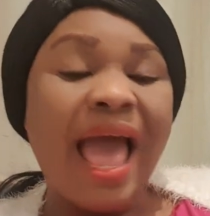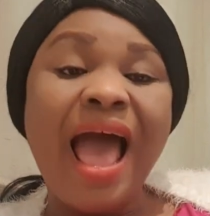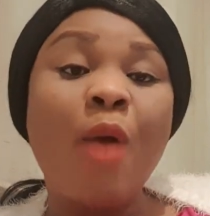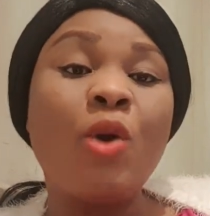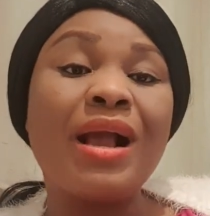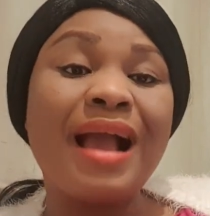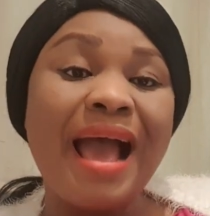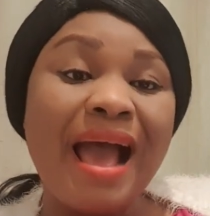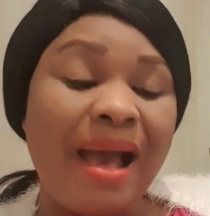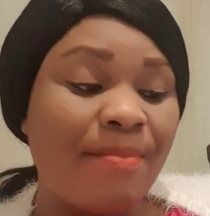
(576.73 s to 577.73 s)
I will
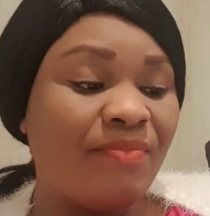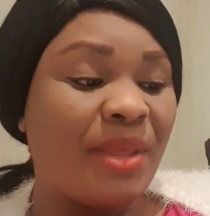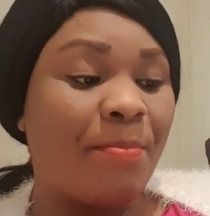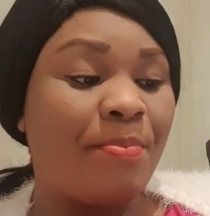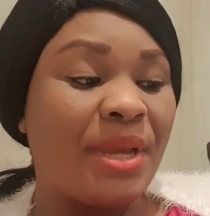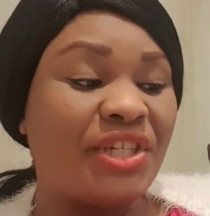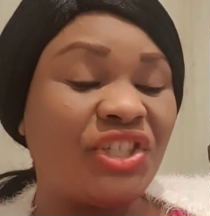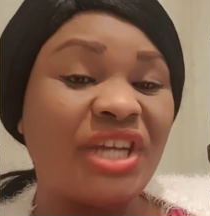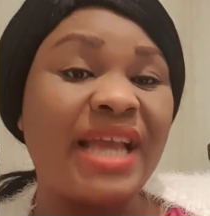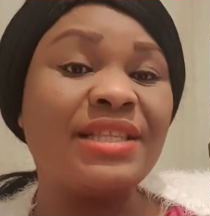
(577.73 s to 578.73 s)
calm the
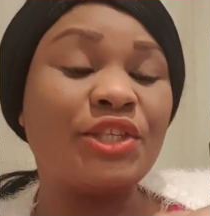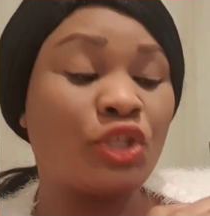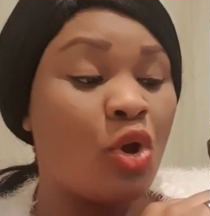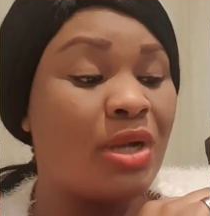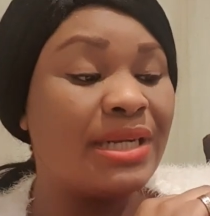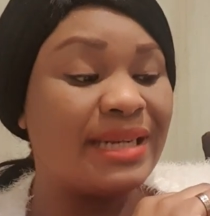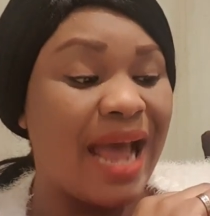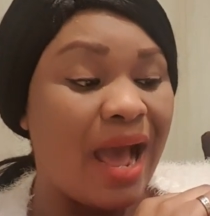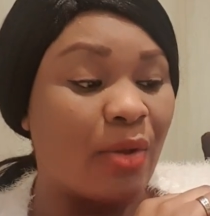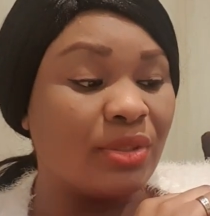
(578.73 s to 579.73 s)
patient's son
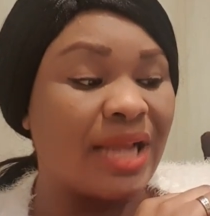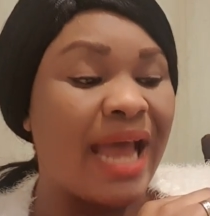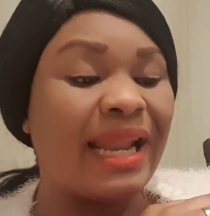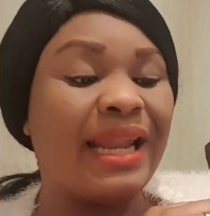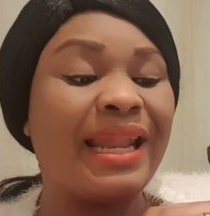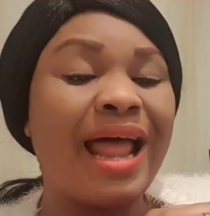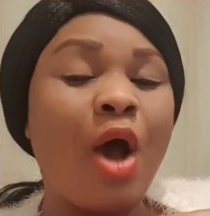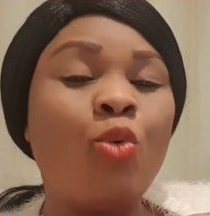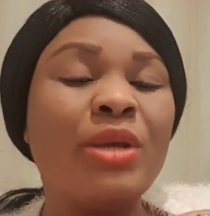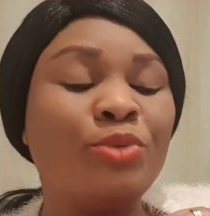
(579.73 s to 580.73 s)
down and
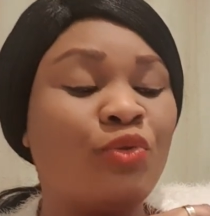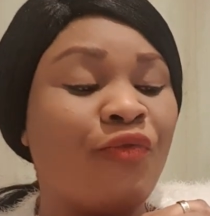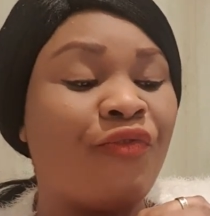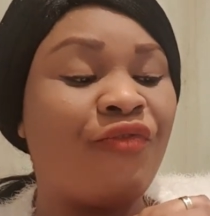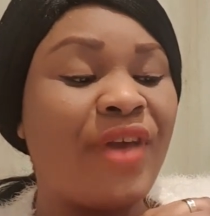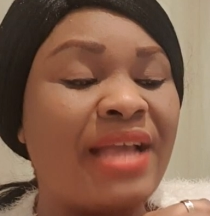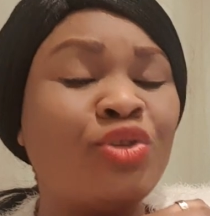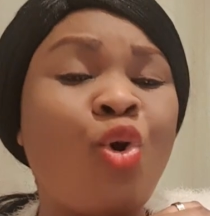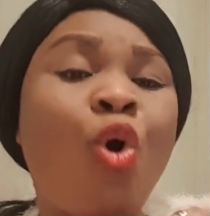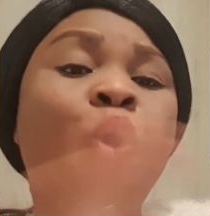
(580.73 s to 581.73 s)
allow him to
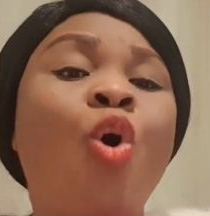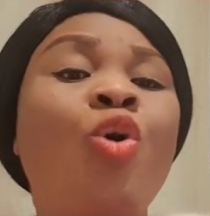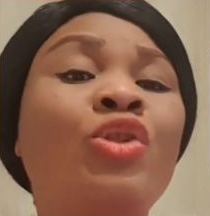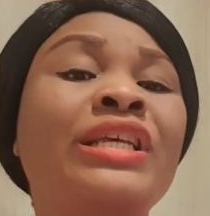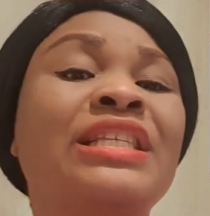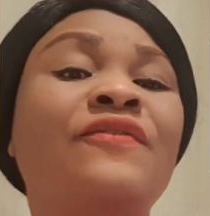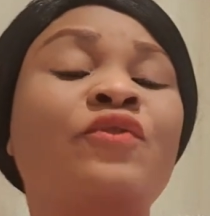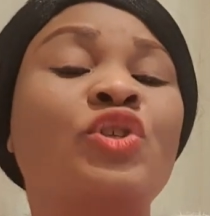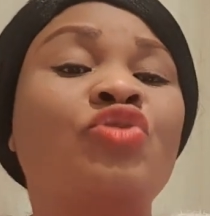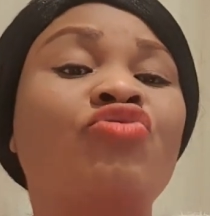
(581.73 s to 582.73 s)
vent all his
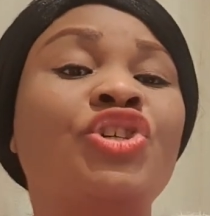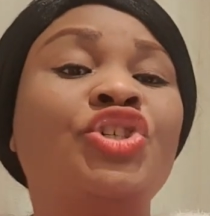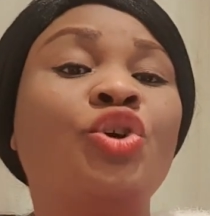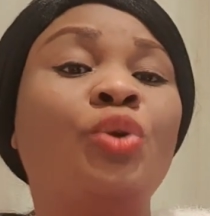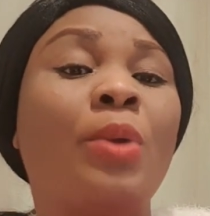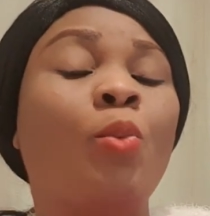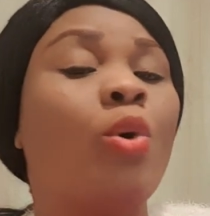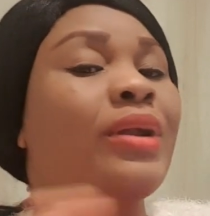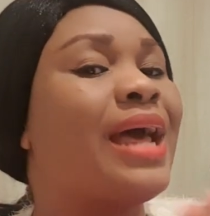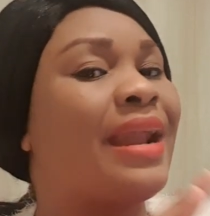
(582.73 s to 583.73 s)
frustration
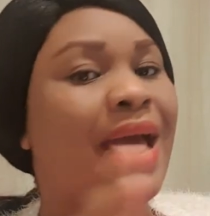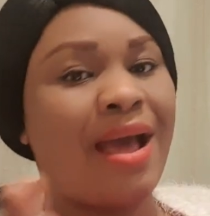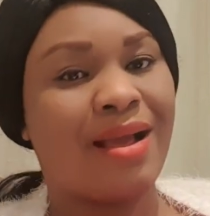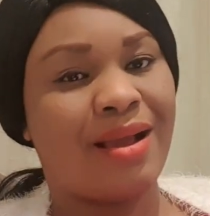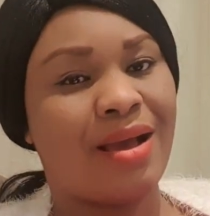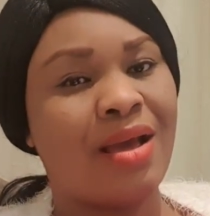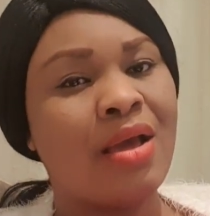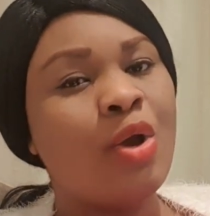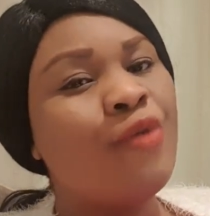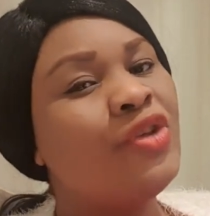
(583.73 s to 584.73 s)
and anger.
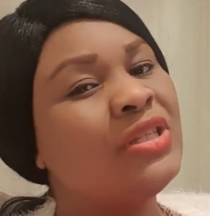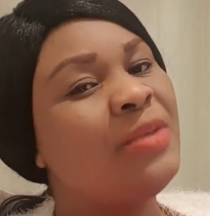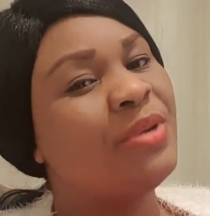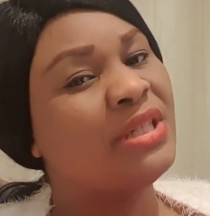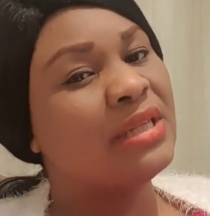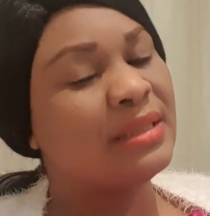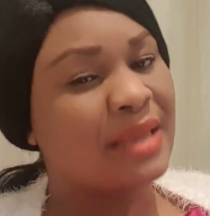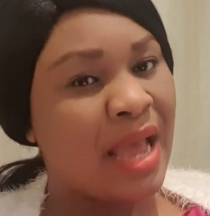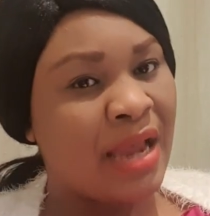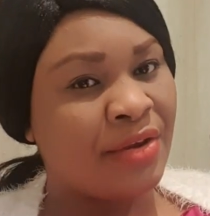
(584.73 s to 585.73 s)
Obviously, the patient
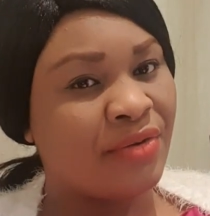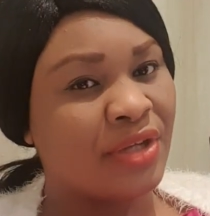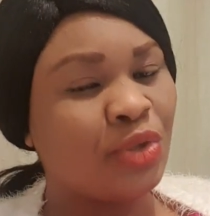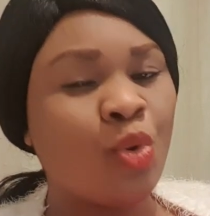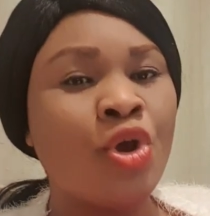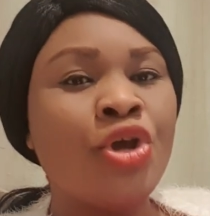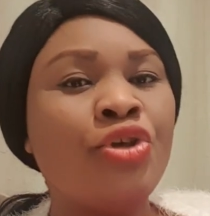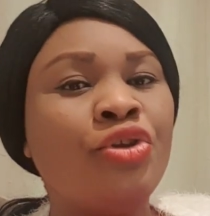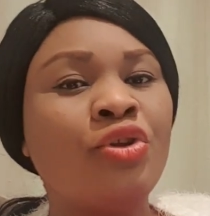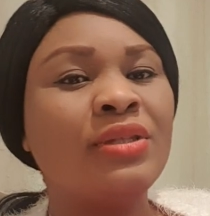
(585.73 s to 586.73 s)
is angry, so
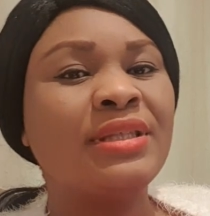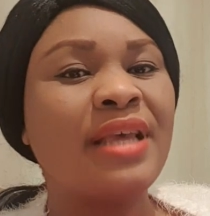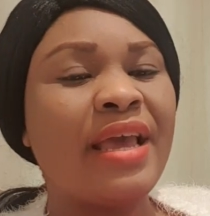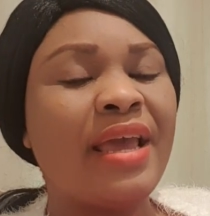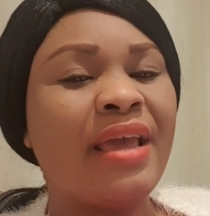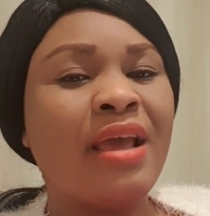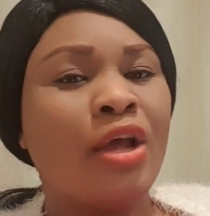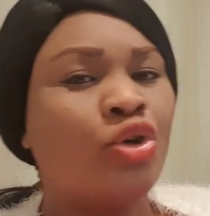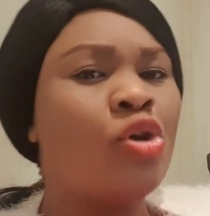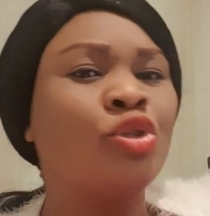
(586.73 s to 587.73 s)
you don't say,
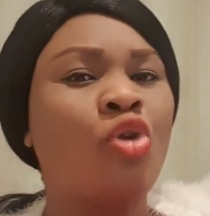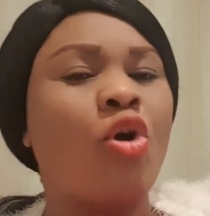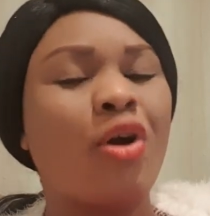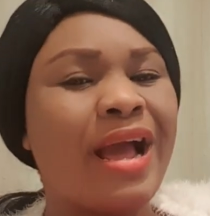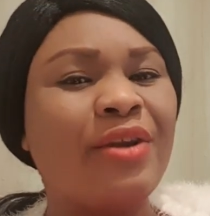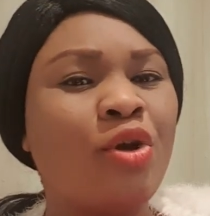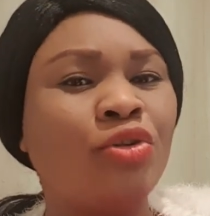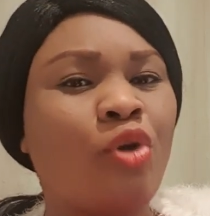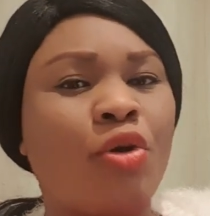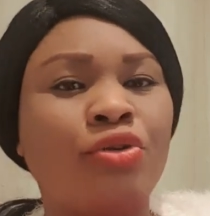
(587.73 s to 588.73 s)
don't talk, Oga,
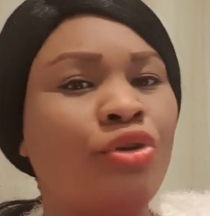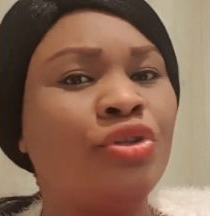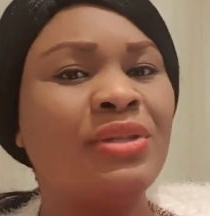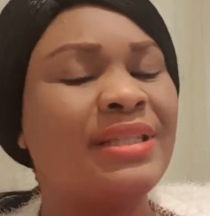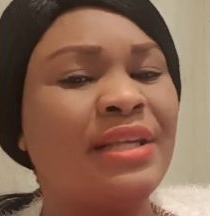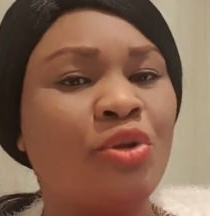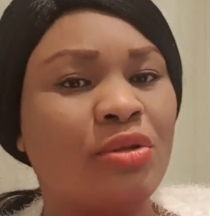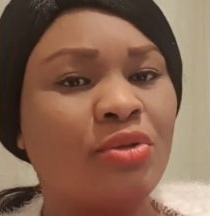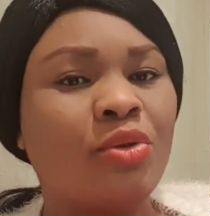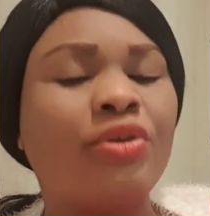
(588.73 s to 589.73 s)
don't talk. No, you don't say
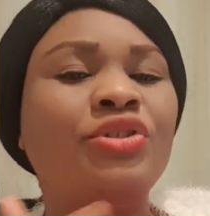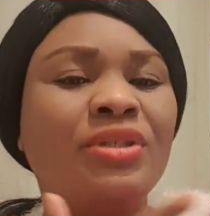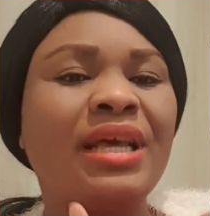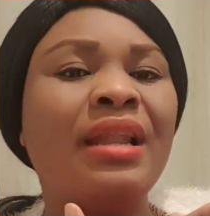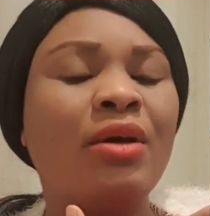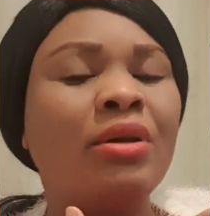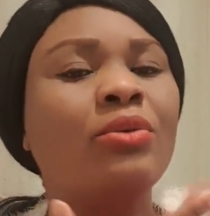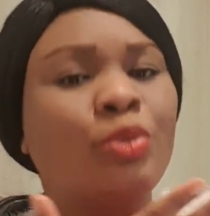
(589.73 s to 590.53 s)
don't talk. You just allow